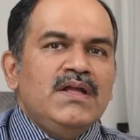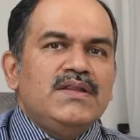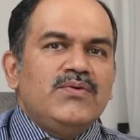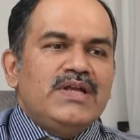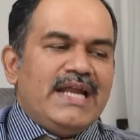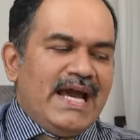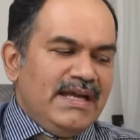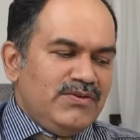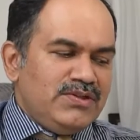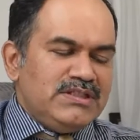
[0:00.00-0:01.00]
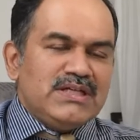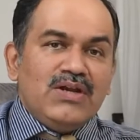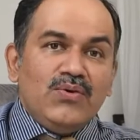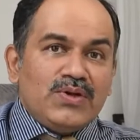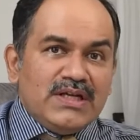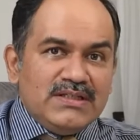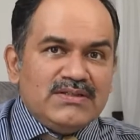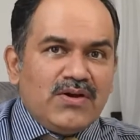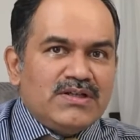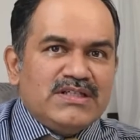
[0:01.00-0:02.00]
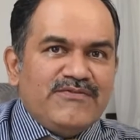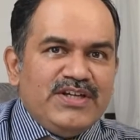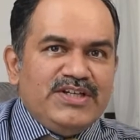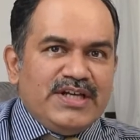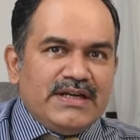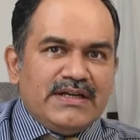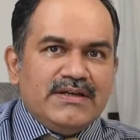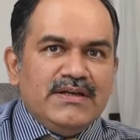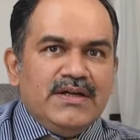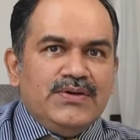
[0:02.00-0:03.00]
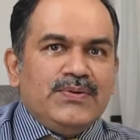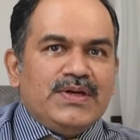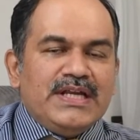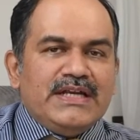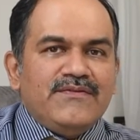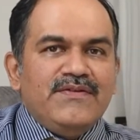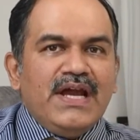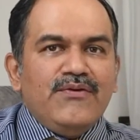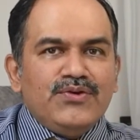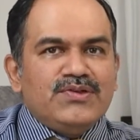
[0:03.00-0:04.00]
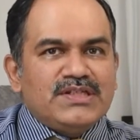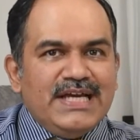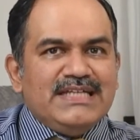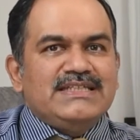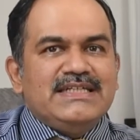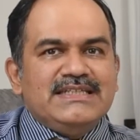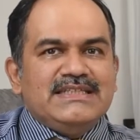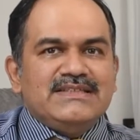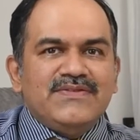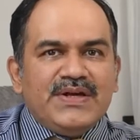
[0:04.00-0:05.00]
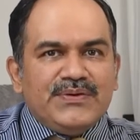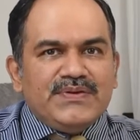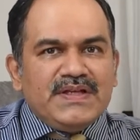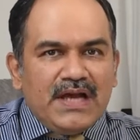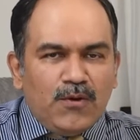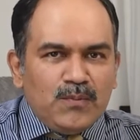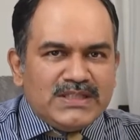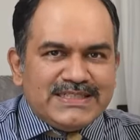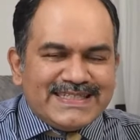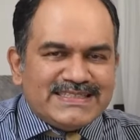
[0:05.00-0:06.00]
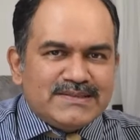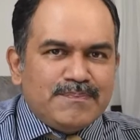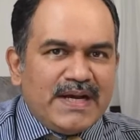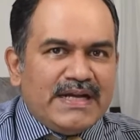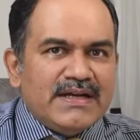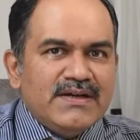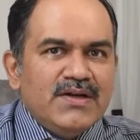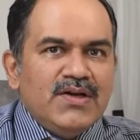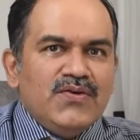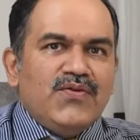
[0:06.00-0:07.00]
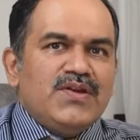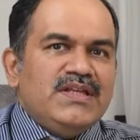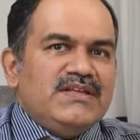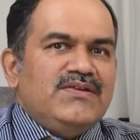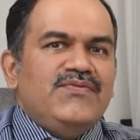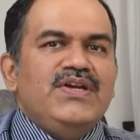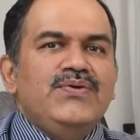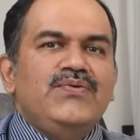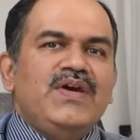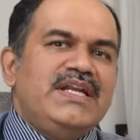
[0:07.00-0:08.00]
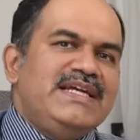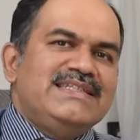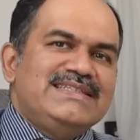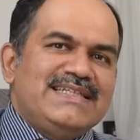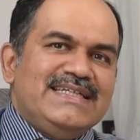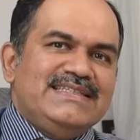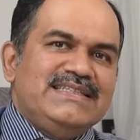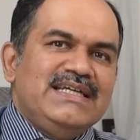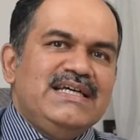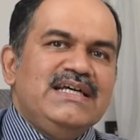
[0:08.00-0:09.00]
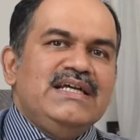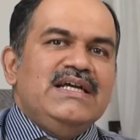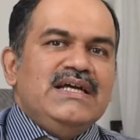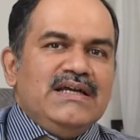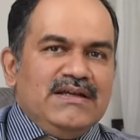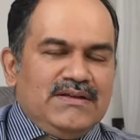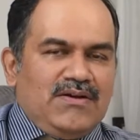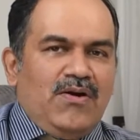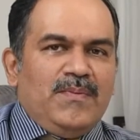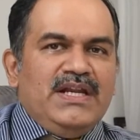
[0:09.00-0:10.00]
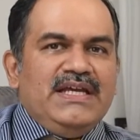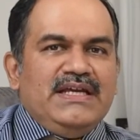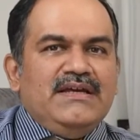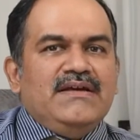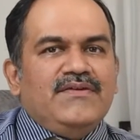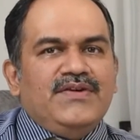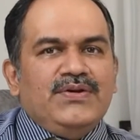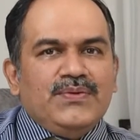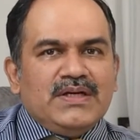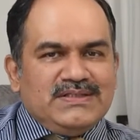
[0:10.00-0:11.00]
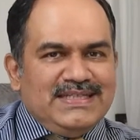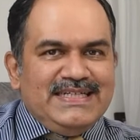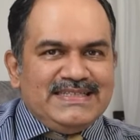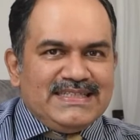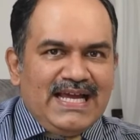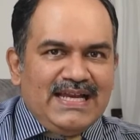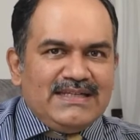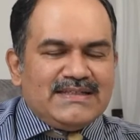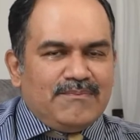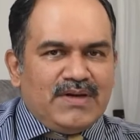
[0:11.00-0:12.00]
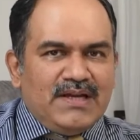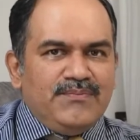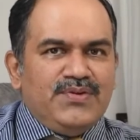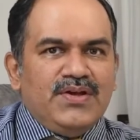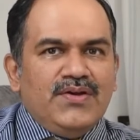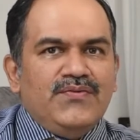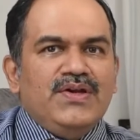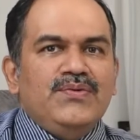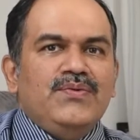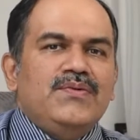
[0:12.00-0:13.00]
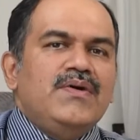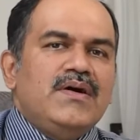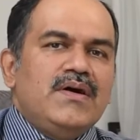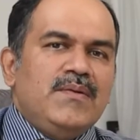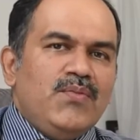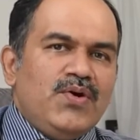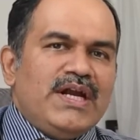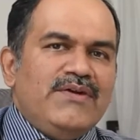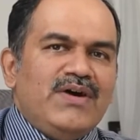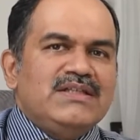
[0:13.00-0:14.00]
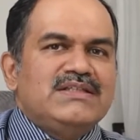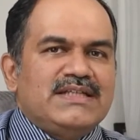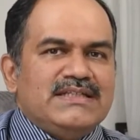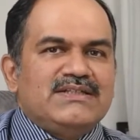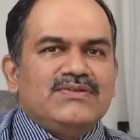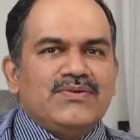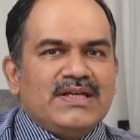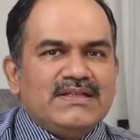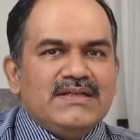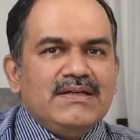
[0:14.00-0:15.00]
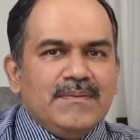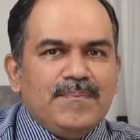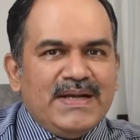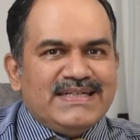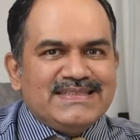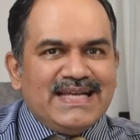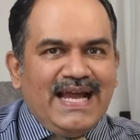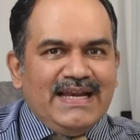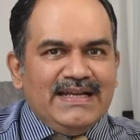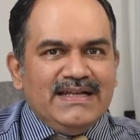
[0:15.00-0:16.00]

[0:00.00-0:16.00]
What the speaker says: Now, the diagnosis alone is not sufficient to treat. We have to stage the disease. We have to see how much it has spread. For this, we do various tests. Commonly, we do a CT scan. Sometimes we do a more advanced test known as the PET scan.